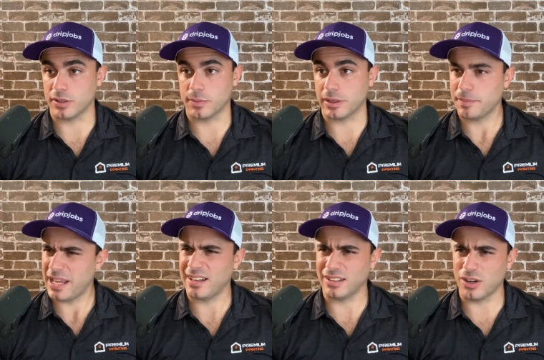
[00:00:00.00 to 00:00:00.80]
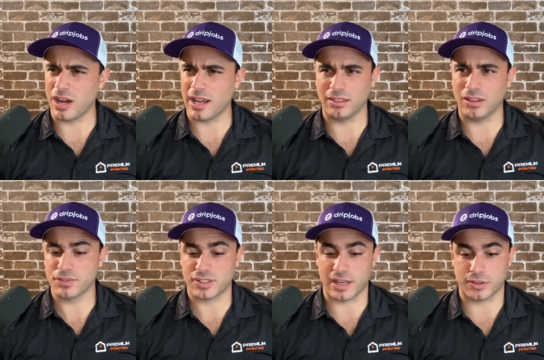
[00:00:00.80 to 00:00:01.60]
And I'm like, man, you know, I
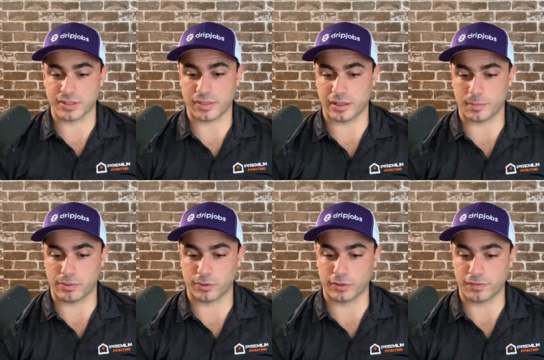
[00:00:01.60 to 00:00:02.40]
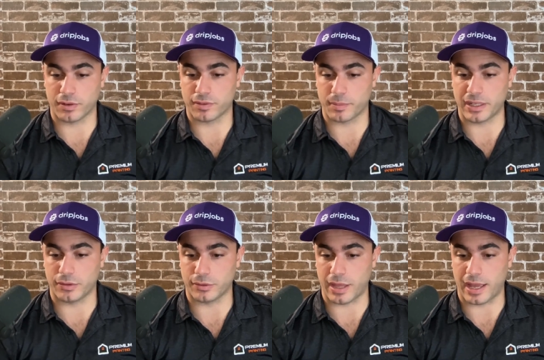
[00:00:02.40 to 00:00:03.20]
love sales. I think it'd be really fun for me
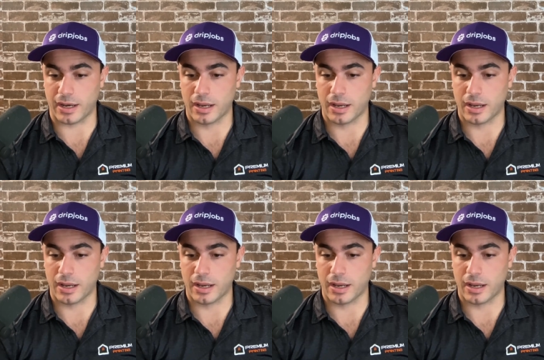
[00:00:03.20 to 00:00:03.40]
to do that.